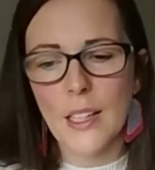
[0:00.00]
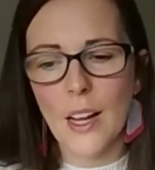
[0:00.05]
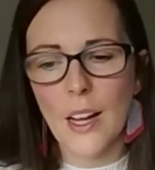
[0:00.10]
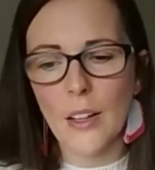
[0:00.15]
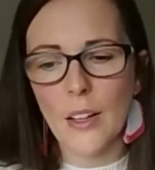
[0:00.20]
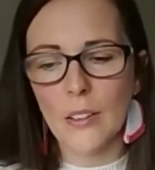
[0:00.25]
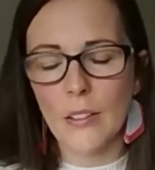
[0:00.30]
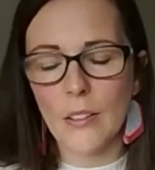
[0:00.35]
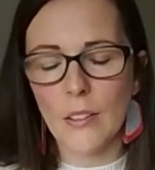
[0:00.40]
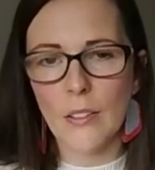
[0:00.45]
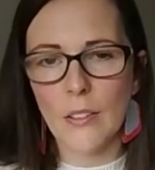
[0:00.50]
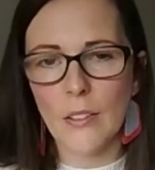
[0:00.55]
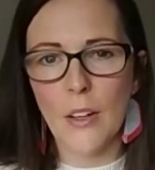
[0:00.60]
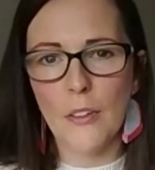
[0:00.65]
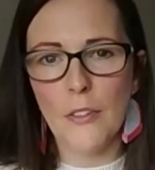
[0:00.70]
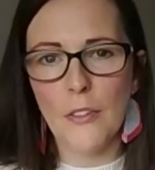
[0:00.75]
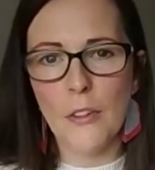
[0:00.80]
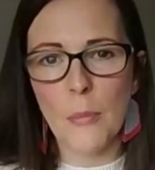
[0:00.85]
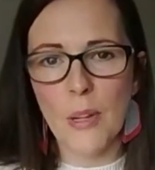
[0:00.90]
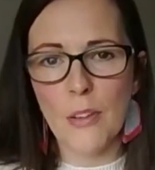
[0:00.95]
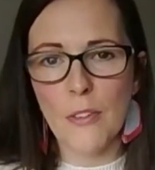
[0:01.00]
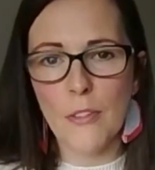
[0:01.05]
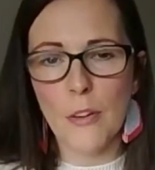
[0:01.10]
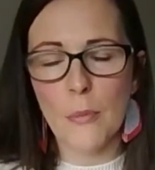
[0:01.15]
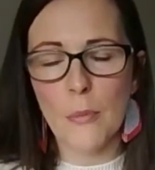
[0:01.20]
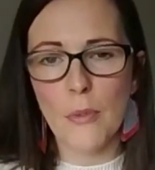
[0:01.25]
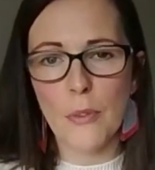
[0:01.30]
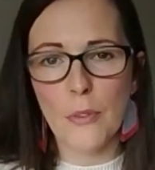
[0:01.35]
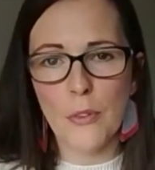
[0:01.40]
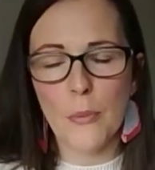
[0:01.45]
out for me
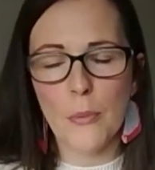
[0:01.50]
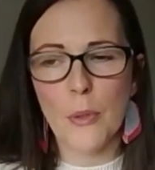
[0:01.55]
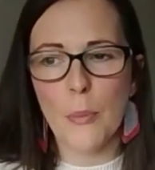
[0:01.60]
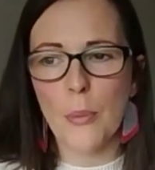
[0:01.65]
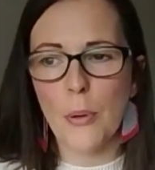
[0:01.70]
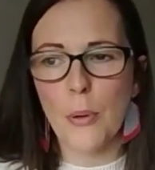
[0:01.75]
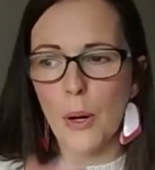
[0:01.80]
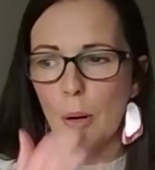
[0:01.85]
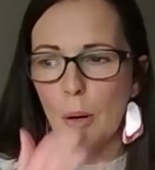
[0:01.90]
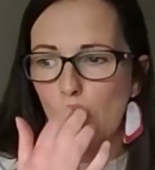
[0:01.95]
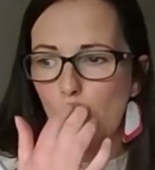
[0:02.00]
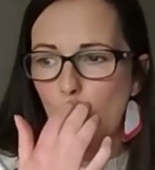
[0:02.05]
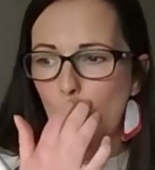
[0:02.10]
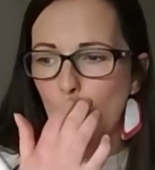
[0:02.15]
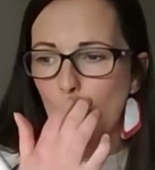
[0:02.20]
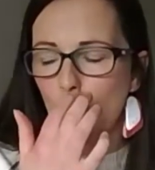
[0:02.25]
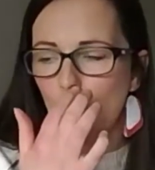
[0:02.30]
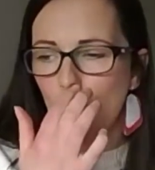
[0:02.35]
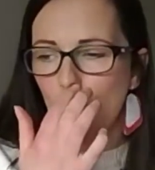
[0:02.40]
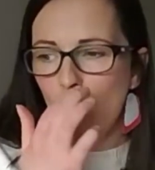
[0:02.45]
from the program,